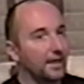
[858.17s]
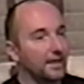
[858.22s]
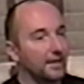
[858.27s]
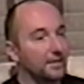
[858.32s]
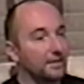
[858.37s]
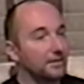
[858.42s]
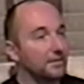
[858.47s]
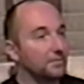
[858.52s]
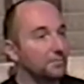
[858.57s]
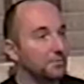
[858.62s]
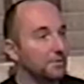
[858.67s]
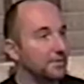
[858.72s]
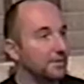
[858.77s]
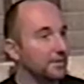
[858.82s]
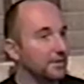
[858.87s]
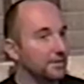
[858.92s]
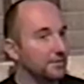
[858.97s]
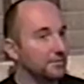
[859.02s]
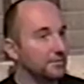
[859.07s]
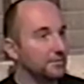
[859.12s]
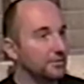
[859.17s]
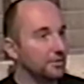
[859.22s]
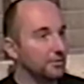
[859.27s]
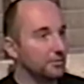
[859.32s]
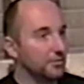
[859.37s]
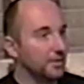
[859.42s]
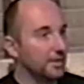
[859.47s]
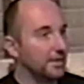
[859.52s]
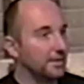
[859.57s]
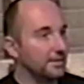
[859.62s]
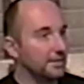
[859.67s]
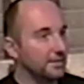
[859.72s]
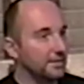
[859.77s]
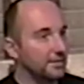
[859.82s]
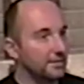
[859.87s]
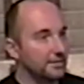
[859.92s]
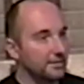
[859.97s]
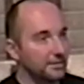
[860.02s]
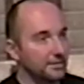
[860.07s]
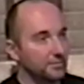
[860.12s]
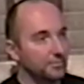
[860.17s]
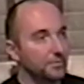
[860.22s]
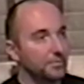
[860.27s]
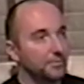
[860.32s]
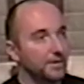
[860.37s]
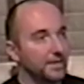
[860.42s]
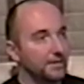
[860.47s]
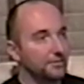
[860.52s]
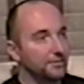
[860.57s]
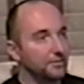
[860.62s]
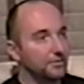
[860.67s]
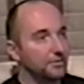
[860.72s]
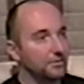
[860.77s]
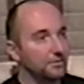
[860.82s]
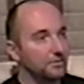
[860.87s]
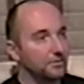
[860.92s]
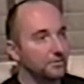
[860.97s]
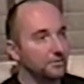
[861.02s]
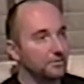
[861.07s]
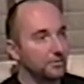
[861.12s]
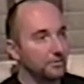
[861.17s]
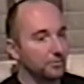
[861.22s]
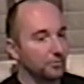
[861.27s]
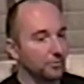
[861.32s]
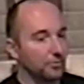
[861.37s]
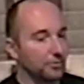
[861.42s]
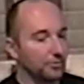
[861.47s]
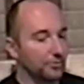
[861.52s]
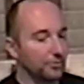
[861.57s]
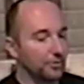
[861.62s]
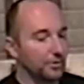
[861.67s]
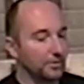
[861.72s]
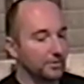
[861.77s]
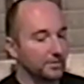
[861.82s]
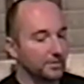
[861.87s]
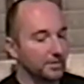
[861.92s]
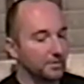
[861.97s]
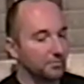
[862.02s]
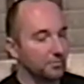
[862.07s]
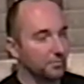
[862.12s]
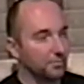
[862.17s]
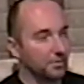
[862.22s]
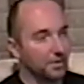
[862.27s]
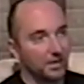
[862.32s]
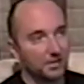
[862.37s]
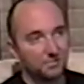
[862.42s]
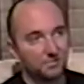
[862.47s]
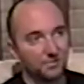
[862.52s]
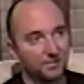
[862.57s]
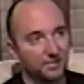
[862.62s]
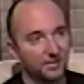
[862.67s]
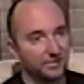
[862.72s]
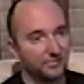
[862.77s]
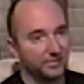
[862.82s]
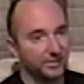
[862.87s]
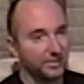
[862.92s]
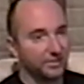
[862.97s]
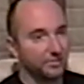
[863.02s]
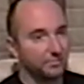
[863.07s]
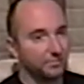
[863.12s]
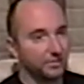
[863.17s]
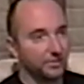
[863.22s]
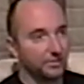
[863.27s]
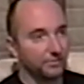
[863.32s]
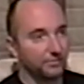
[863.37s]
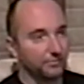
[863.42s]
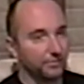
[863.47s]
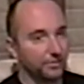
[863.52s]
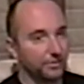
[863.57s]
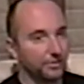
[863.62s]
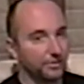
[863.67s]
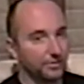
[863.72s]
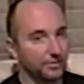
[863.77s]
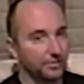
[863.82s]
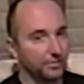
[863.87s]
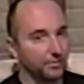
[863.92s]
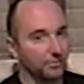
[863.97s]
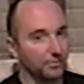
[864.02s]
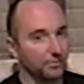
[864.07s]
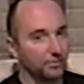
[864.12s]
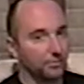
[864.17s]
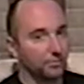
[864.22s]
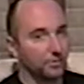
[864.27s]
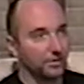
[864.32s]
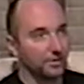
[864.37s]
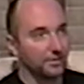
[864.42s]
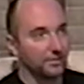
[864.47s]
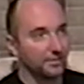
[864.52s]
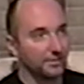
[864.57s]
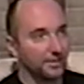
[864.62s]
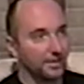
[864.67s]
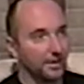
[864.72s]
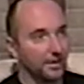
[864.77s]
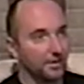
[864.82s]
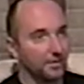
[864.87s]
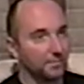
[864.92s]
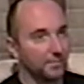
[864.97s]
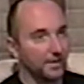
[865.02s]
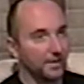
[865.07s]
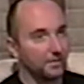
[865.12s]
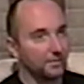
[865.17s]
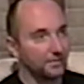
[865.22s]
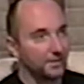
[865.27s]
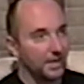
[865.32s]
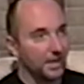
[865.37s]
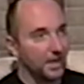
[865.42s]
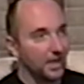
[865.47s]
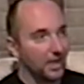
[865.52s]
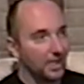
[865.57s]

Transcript: and but then you know she had needs that needed to be met too, and she was going through hard times and problems and stuff, and I couldn't be there for her because I was so worried and scared about